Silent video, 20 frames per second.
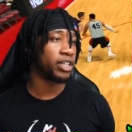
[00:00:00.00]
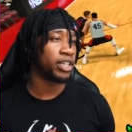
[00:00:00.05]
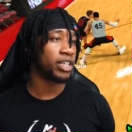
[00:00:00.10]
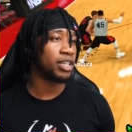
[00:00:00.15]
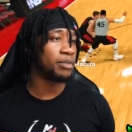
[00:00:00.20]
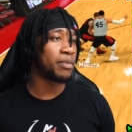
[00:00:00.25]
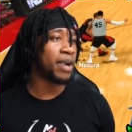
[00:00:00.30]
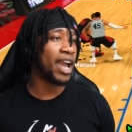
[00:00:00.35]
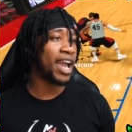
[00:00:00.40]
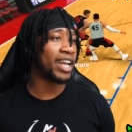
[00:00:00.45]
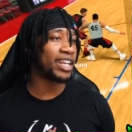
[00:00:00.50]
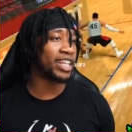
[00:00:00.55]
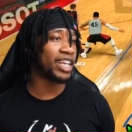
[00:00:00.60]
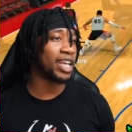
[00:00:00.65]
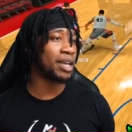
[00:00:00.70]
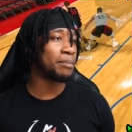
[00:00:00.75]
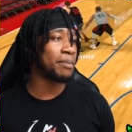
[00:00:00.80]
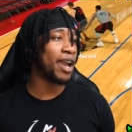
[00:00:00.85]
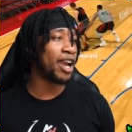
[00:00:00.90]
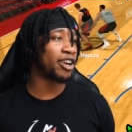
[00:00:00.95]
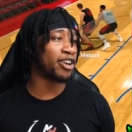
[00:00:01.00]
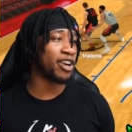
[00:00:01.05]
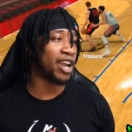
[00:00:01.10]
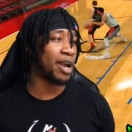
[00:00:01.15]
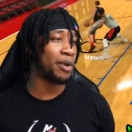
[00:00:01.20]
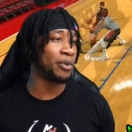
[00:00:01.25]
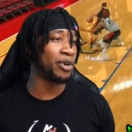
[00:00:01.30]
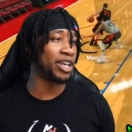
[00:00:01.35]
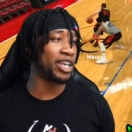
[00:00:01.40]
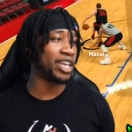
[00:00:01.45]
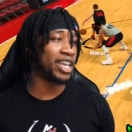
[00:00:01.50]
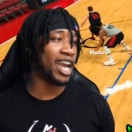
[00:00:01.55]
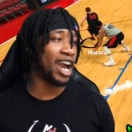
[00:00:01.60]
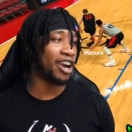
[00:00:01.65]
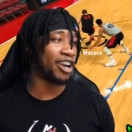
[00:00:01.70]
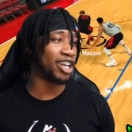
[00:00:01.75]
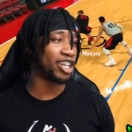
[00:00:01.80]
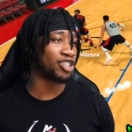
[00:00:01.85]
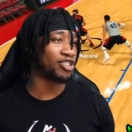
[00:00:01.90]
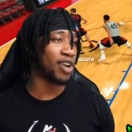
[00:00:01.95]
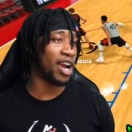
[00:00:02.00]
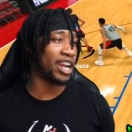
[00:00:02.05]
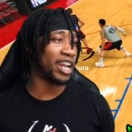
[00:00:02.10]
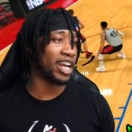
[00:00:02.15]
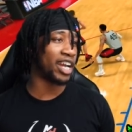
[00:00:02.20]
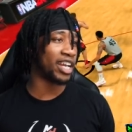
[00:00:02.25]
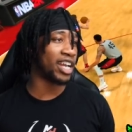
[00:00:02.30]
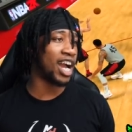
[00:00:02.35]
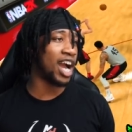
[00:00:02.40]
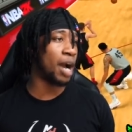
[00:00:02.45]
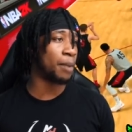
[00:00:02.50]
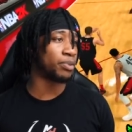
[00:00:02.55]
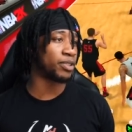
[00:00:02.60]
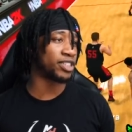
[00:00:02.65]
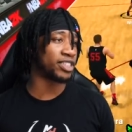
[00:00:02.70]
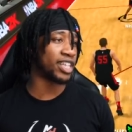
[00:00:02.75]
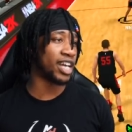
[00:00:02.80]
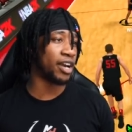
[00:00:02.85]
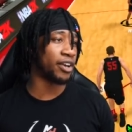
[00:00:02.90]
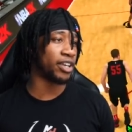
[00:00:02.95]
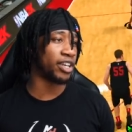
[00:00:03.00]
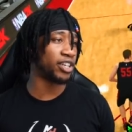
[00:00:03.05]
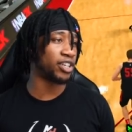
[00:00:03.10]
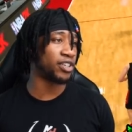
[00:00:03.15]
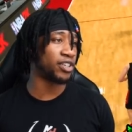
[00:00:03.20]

He might have to get better at what he out here trying to accomplish out here.